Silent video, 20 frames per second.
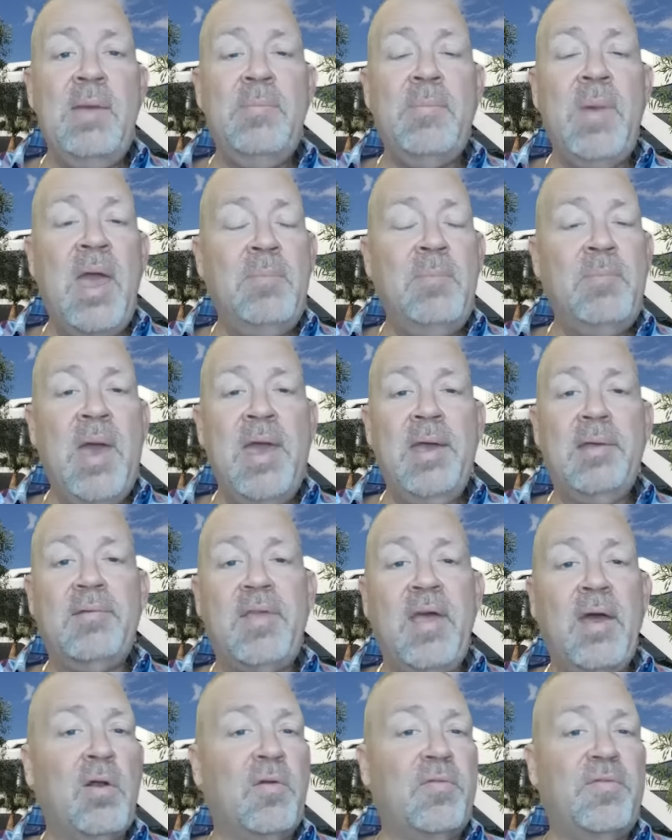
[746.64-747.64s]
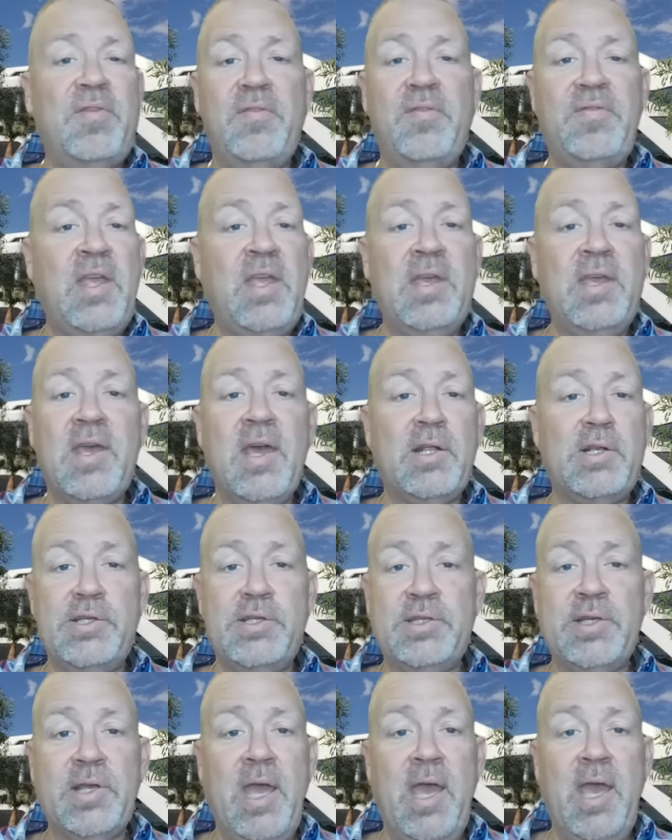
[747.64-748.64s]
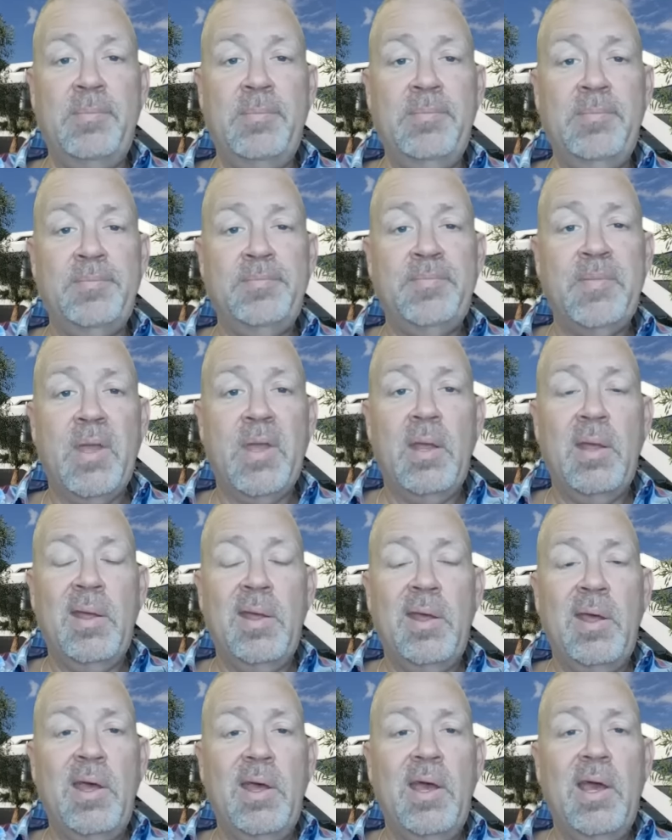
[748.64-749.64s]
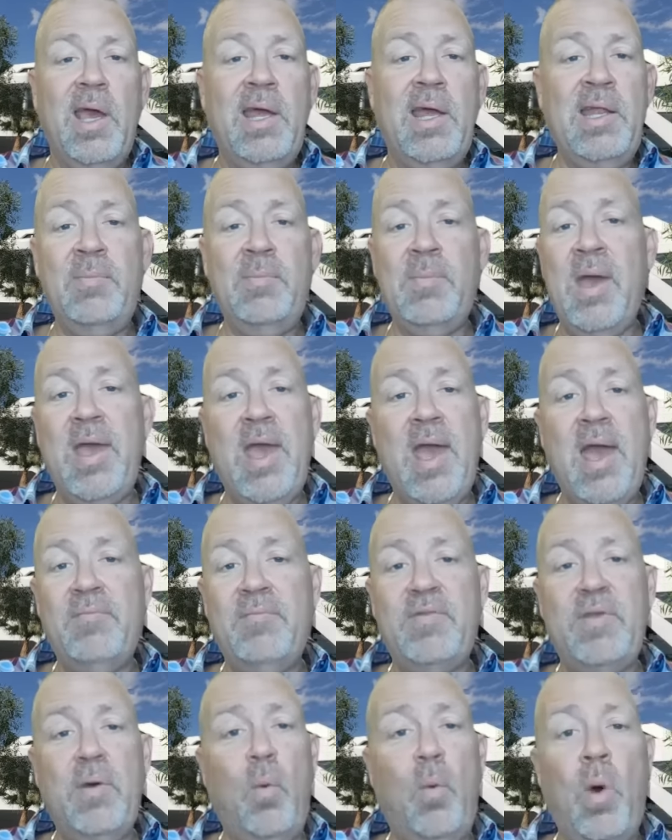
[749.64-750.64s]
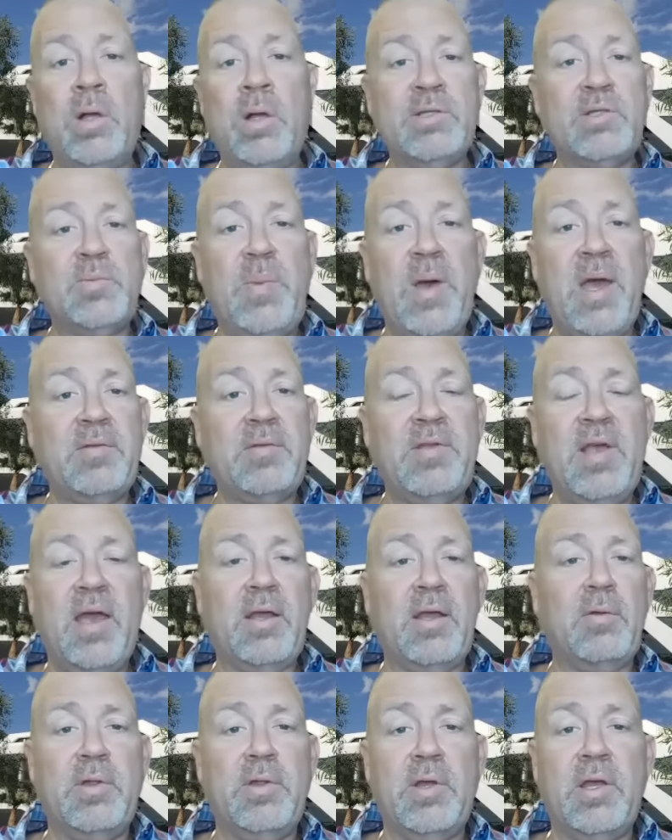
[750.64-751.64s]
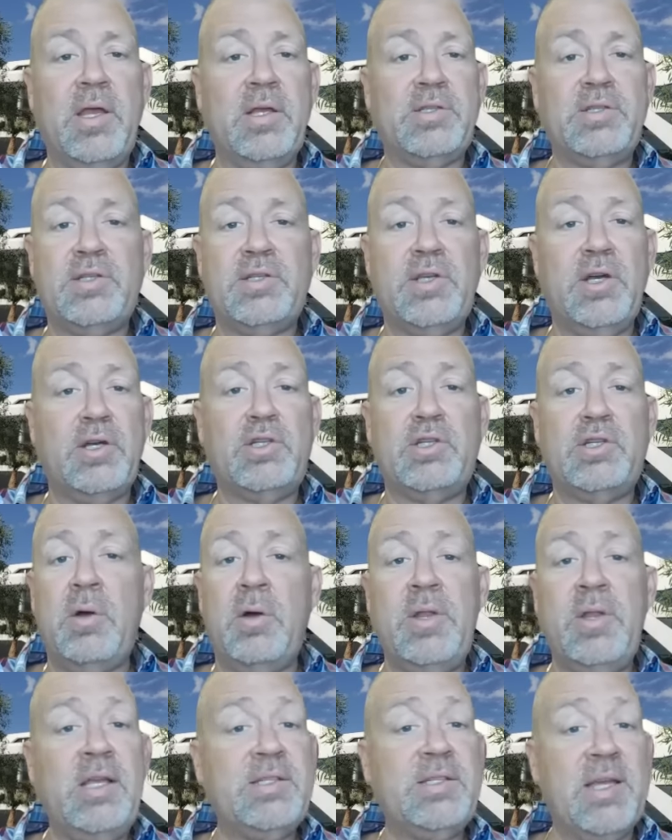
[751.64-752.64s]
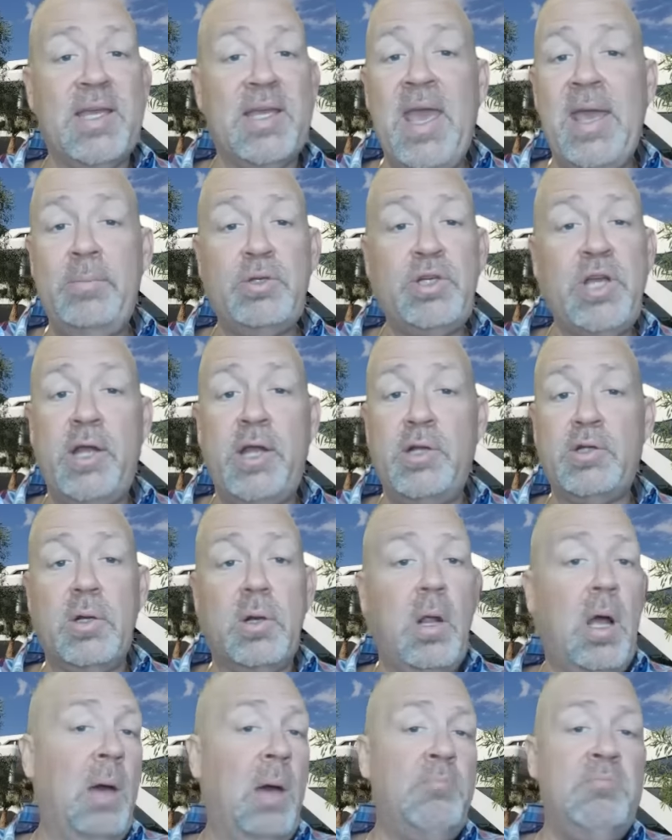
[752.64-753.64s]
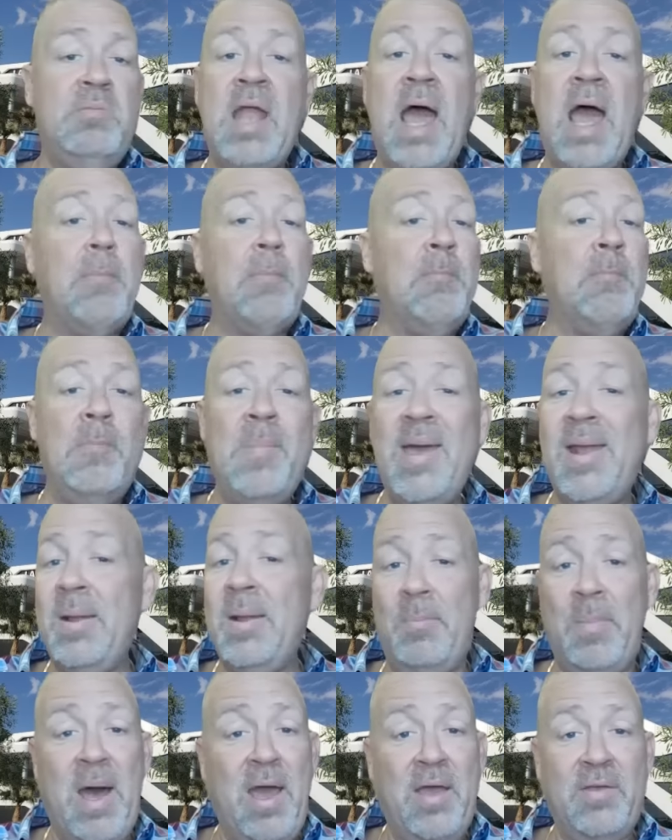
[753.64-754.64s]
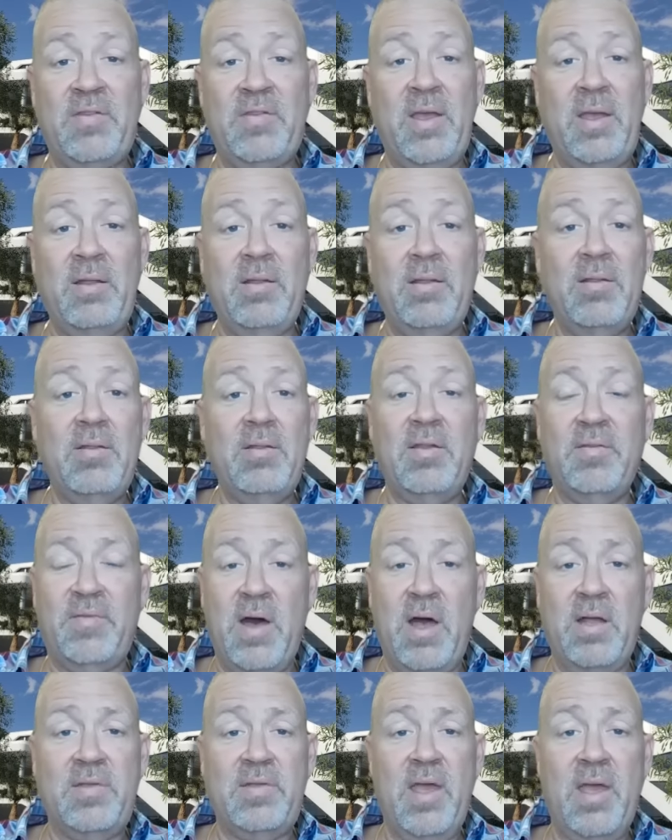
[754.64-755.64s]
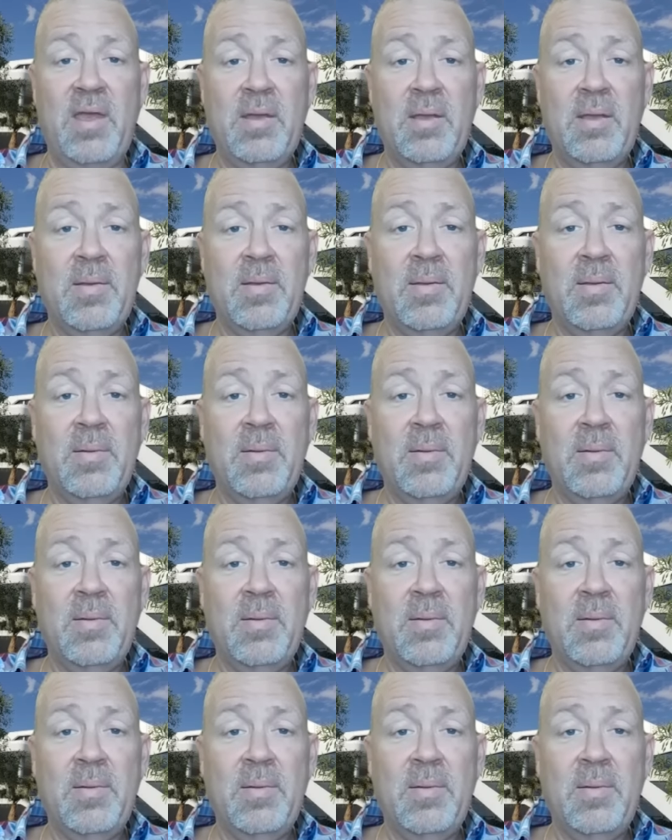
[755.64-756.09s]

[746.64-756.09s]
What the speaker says: He may make 10 or 15 catches a game, and he may have the one spectacular that gets a touchdown. He's a game changer. I'm not minimizing Davante.